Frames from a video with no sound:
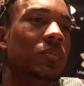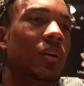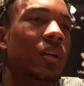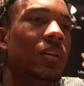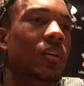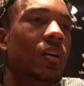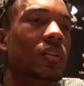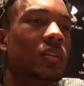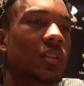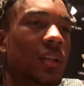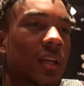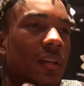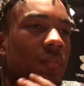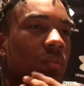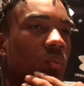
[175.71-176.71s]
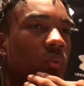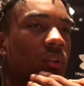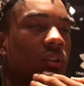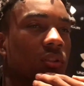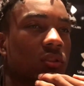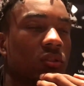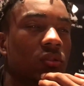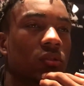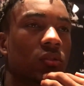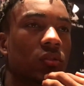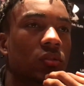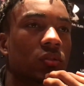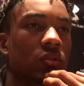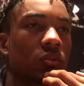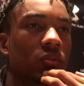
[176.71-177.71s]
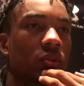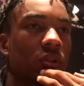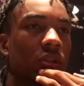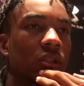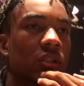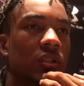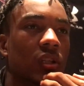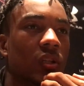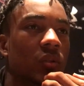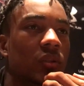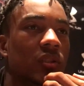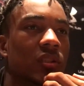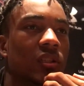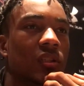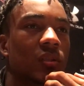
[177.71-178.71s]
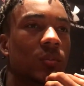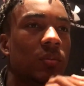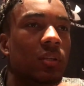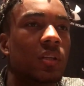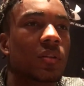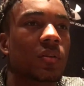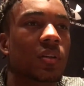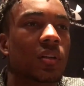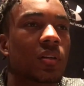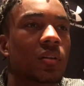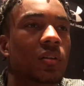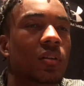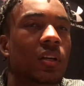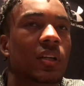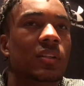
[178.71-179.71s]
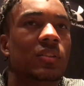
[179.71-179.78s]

probably often, like every week or so. We were to talk with each other, play around, cry